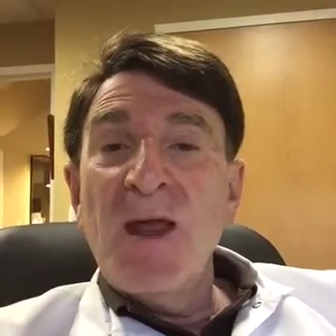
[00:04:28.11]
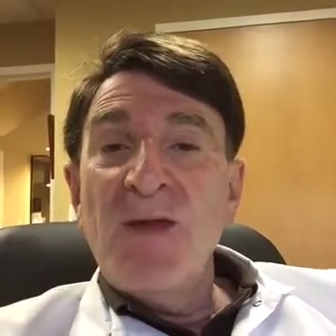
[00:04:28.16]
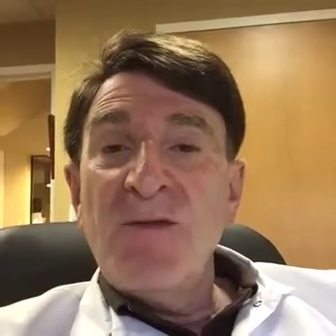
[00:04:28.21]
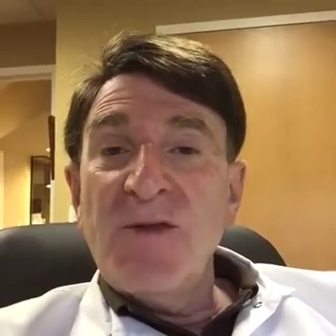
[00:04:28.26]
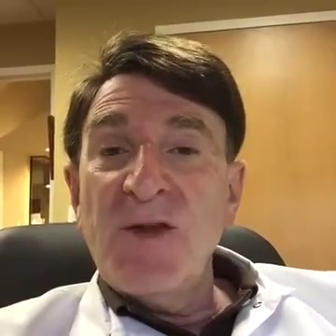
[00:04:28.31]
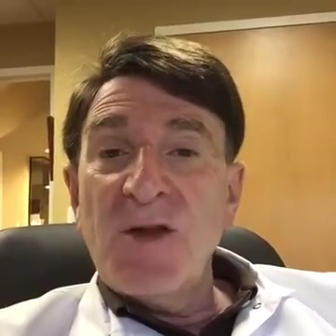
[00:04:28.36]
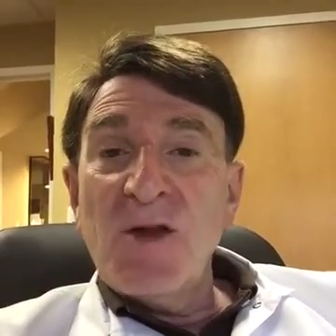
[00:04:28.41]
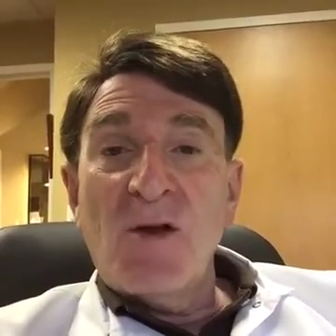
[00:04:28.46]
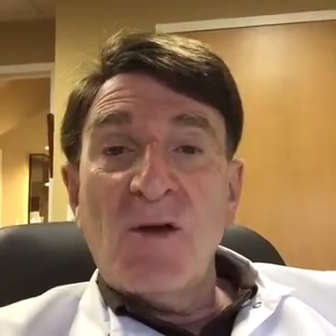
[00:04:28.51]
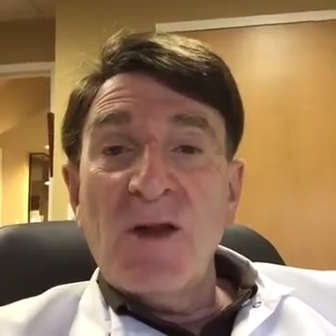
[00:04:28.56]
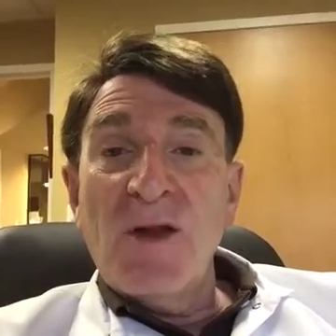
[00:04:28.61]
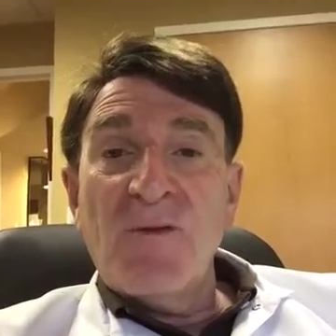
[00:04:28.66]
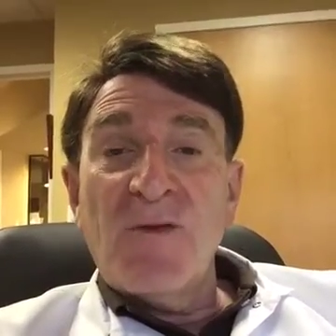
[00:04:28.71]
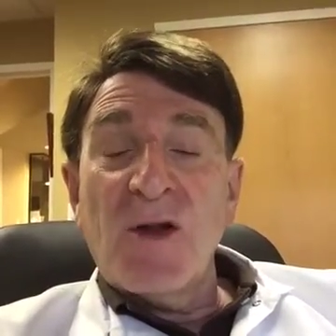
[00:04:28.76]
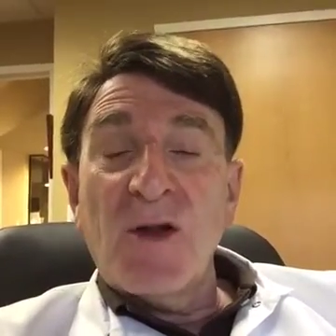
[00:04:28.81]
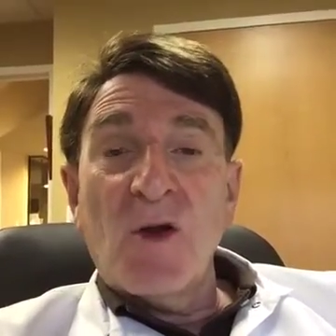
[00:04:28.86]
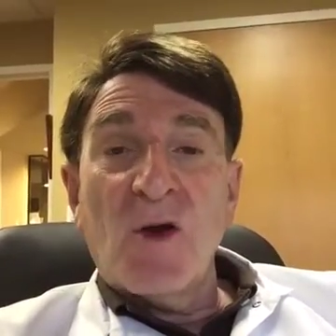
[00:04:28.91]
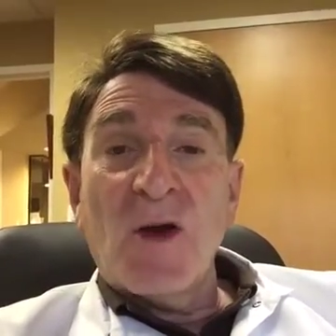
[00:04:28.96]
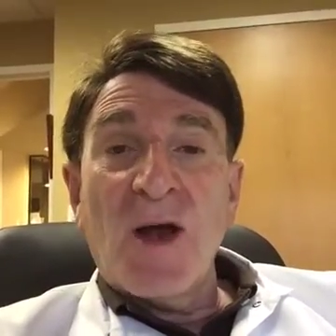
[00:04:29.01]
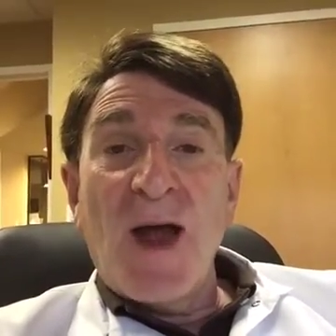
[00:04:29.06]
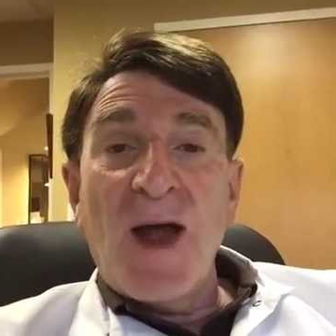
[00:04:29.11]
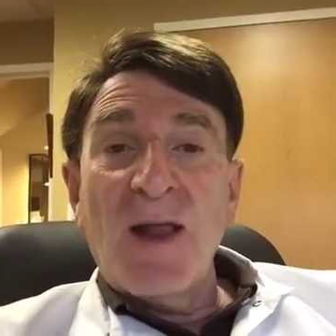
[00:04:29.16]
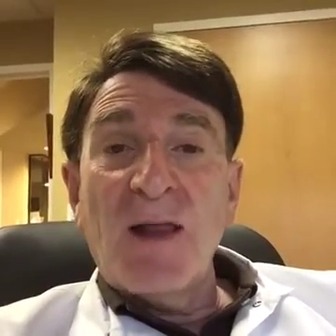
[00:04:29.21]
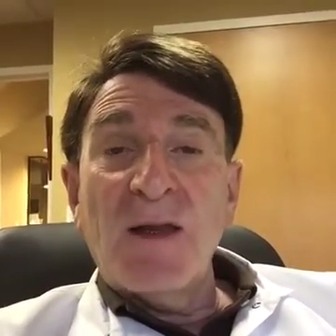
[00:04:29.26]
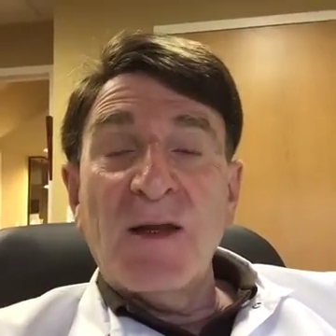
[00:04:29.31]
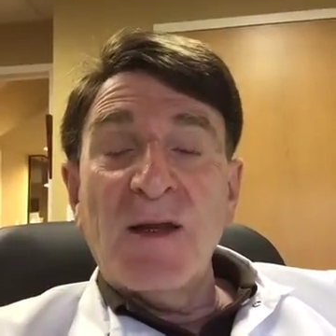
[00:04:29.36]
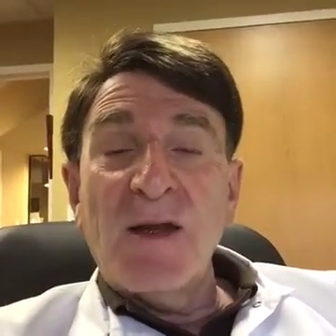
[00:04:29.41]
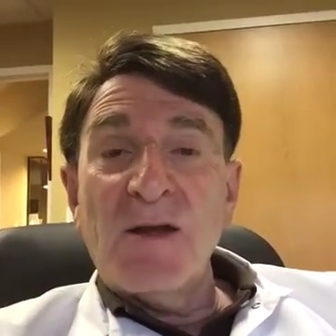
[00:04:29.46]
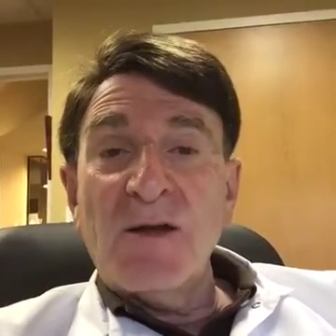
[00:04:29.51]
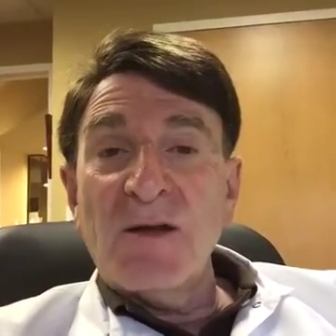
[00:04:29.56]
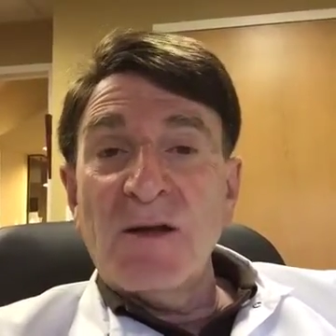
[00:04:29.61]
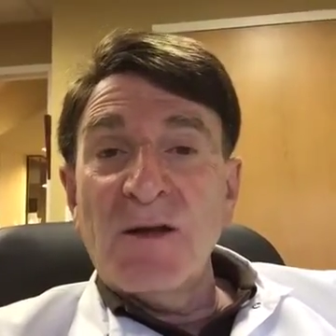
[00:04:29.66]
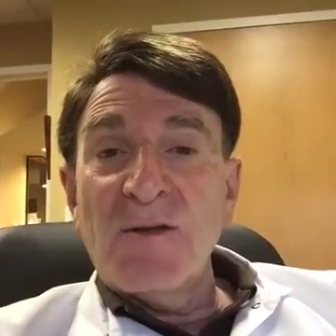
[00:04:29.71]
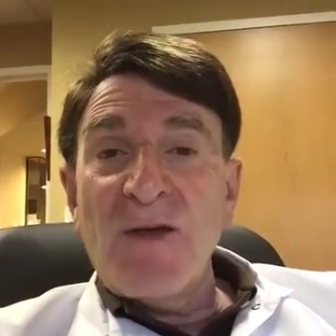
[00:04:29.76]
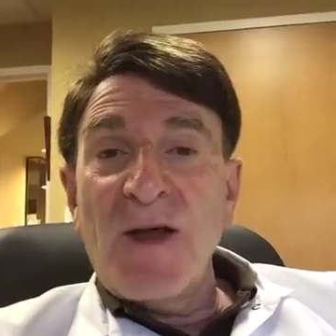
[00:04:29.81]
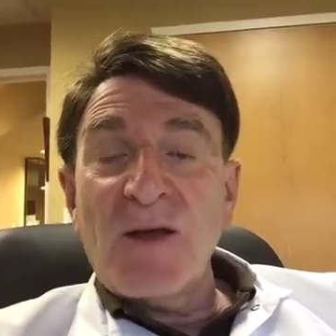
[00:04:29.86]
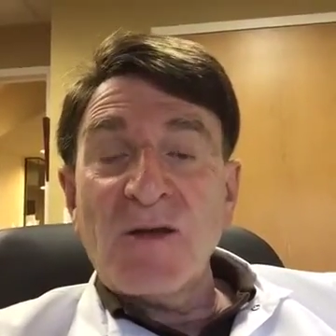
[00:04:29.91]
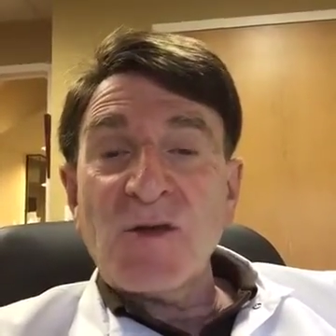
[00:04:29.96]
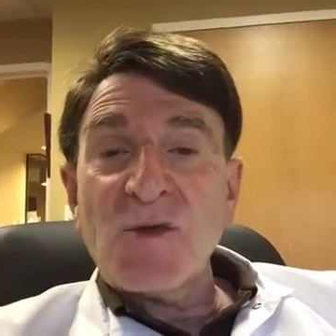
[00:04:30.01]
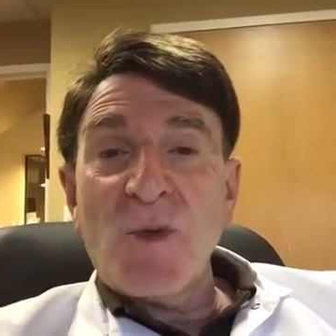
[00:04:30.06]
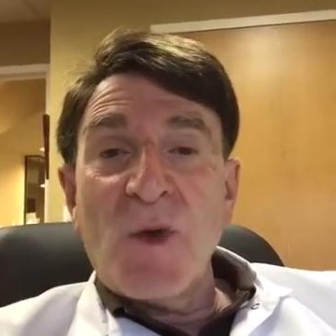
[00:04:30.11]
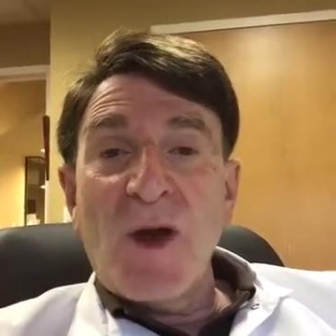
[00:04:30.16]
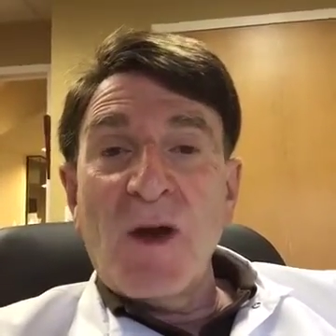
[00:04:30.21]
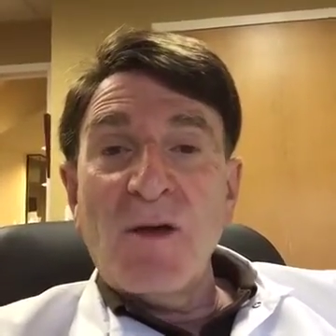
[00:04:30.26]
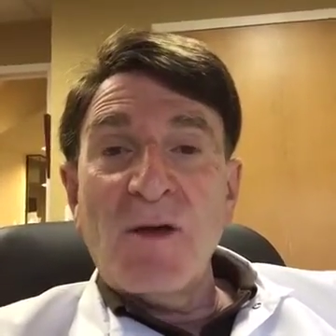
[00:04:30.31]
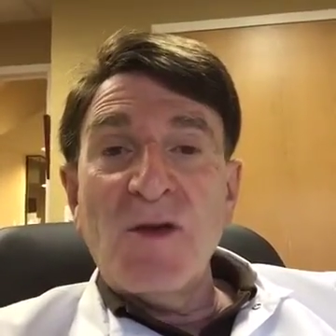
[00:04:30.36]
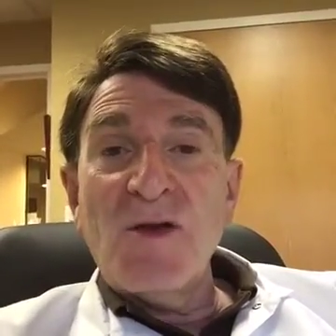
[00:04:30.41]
If you don't live on Long Island and you live elsewhere,